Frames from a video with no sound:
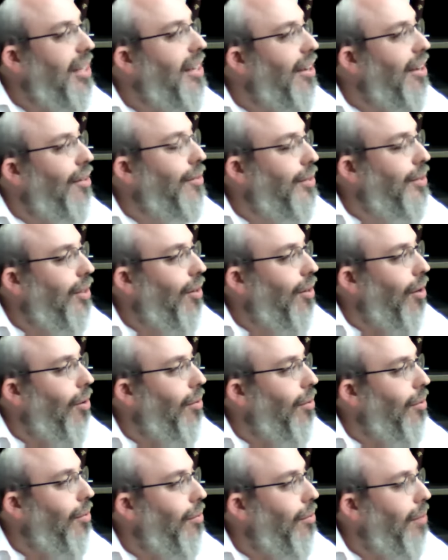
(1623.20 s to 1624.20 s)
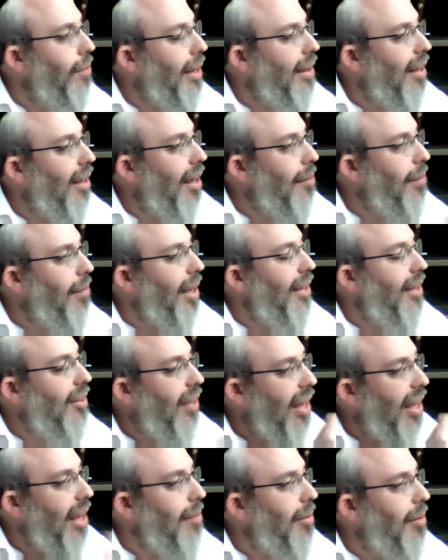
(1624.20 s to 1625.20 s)
years ago, when Chabad
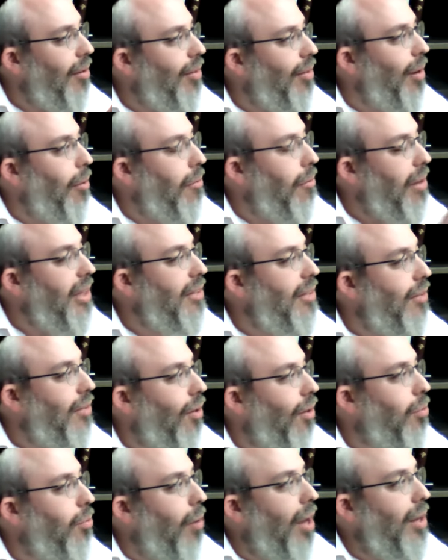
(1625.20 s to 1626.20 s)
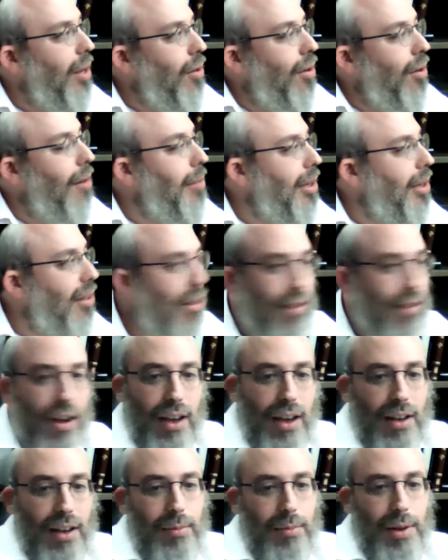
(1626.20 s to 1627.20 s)
came here, they were already told, why are you coming to a
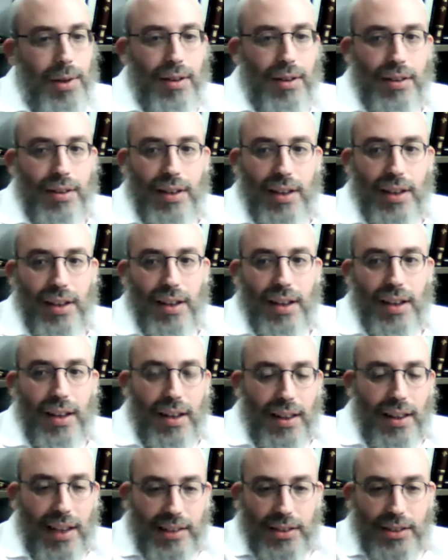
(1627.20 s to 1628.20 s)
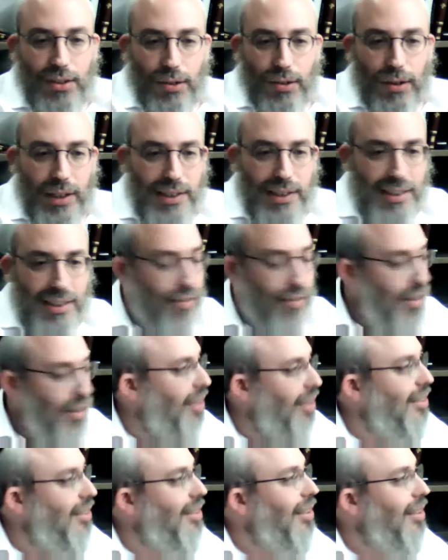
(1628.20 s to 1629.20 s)
dying community? That's in the early
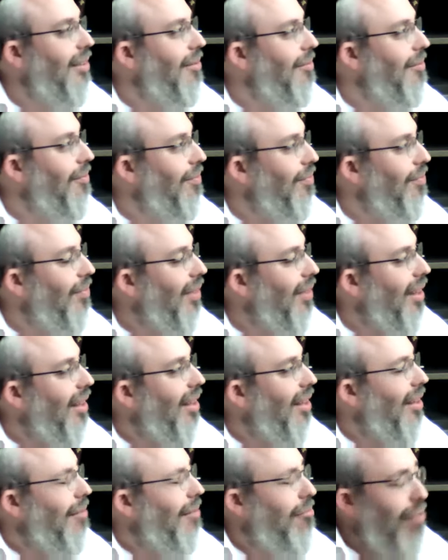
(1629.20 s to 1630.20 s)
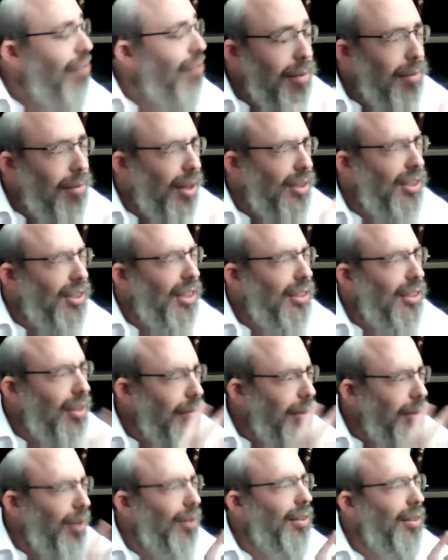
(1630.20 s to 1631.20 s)
70s. Pretty much this
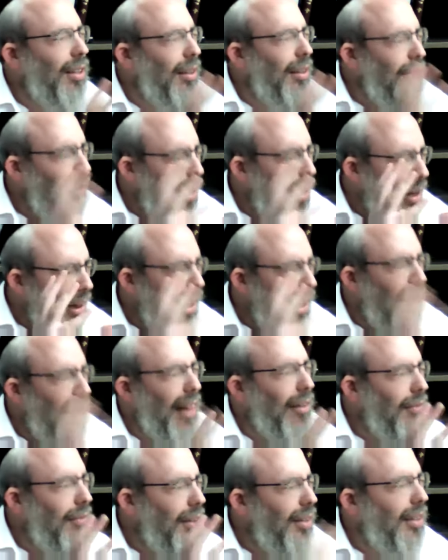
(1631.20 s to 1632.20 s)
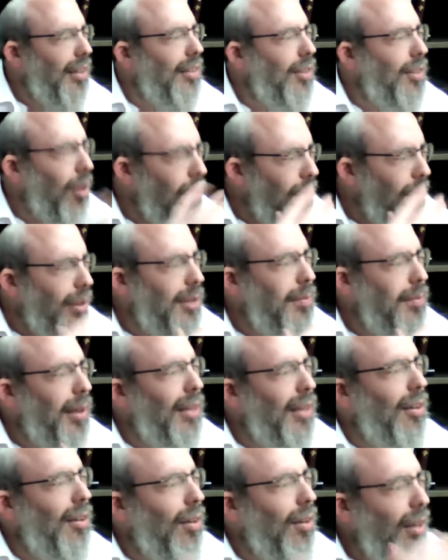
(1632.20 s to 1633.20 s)
community, a lot of it, it's always
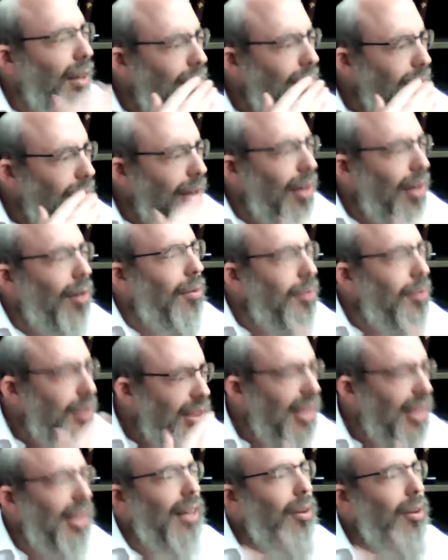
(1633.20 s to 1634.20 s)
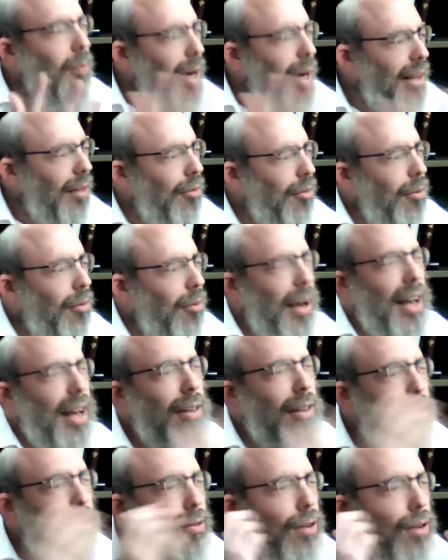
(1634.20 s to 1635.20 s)
been, sitting in a waiting room.
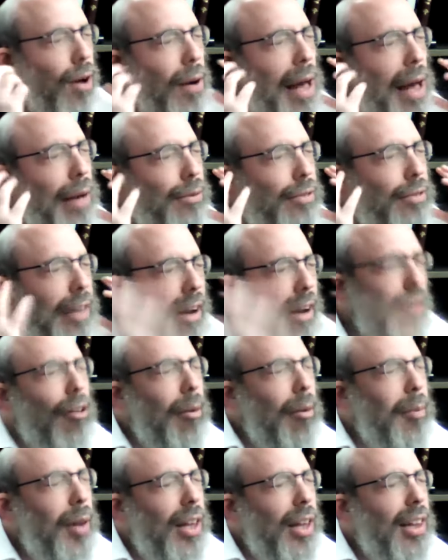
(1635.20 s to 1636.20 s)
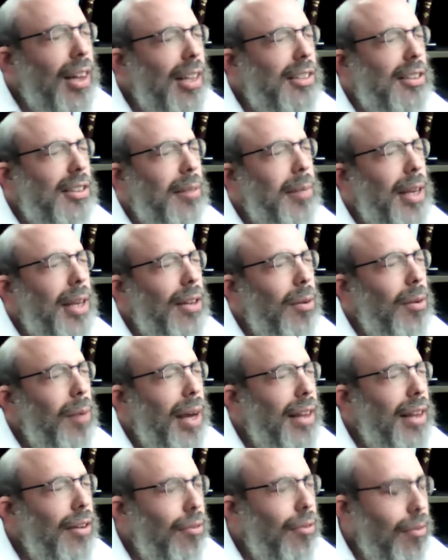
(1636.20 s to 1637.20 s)
And you know how terrible it is to be in a
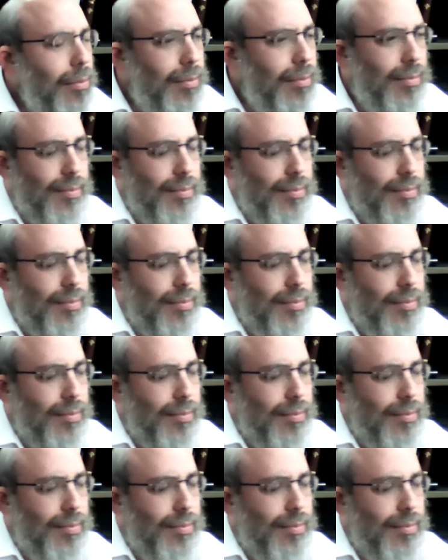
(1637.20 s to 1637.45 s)
waiting room.